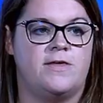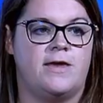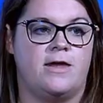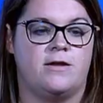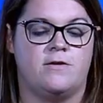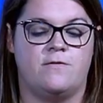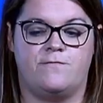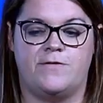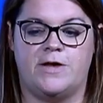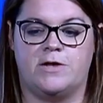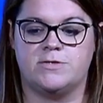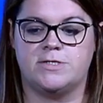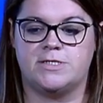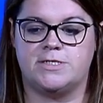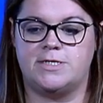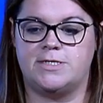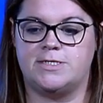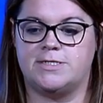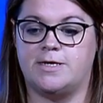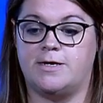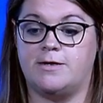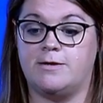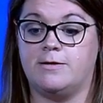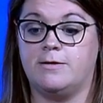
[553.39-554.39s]
NFL
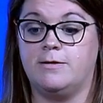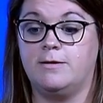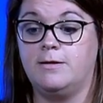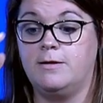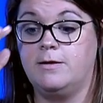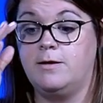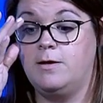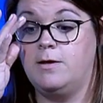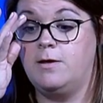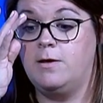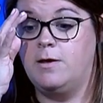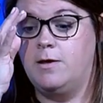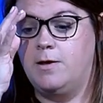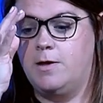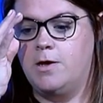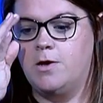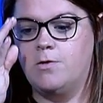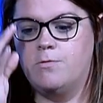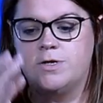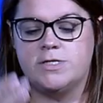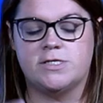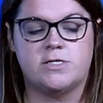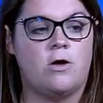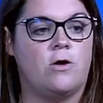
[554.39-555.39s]
season.
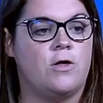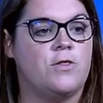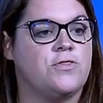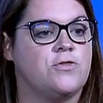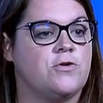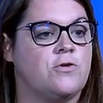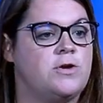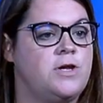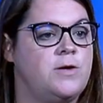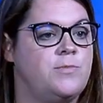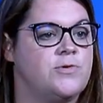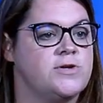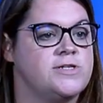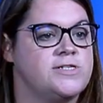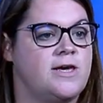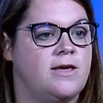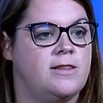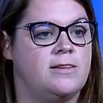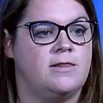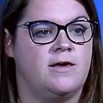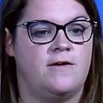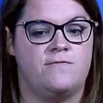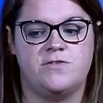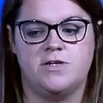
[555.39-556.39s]
We saw a
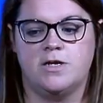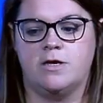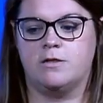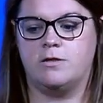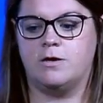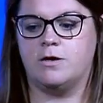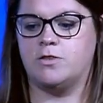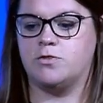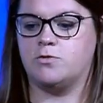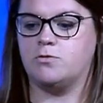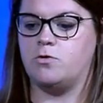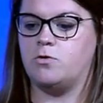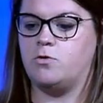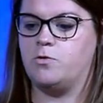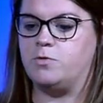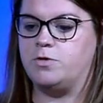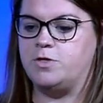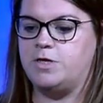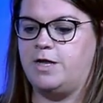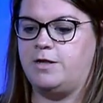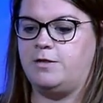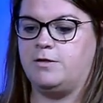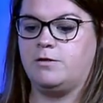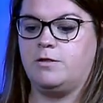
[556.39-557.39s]
30% lift in click-through
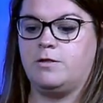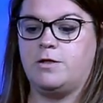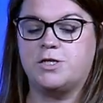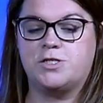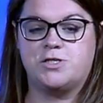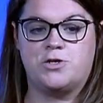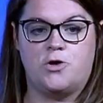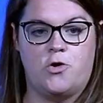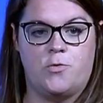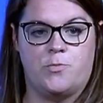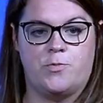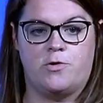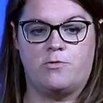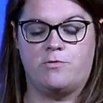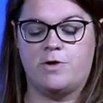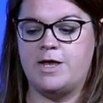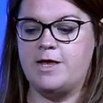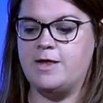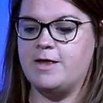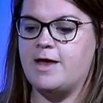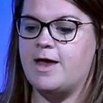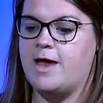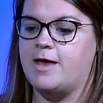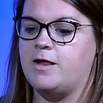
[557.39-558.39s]
and click-to-open
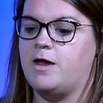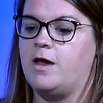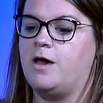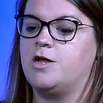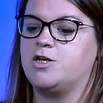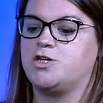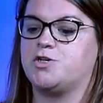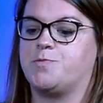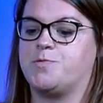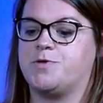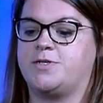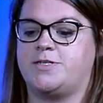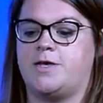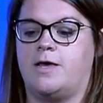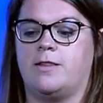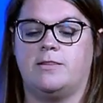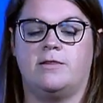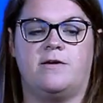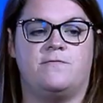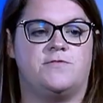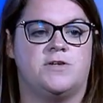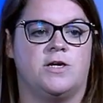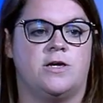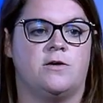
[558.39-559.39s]
rate and 100%
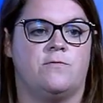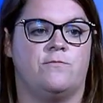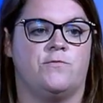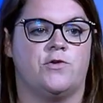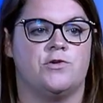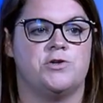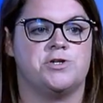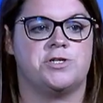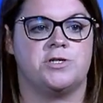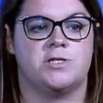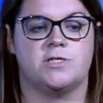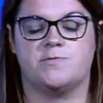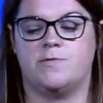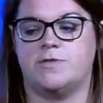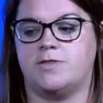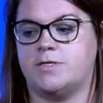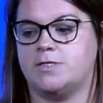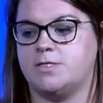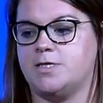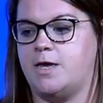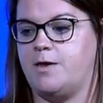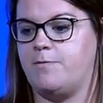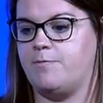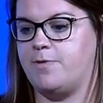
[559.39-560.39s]
lift in conversions with
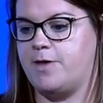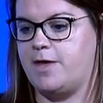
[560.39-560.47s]
this campaign.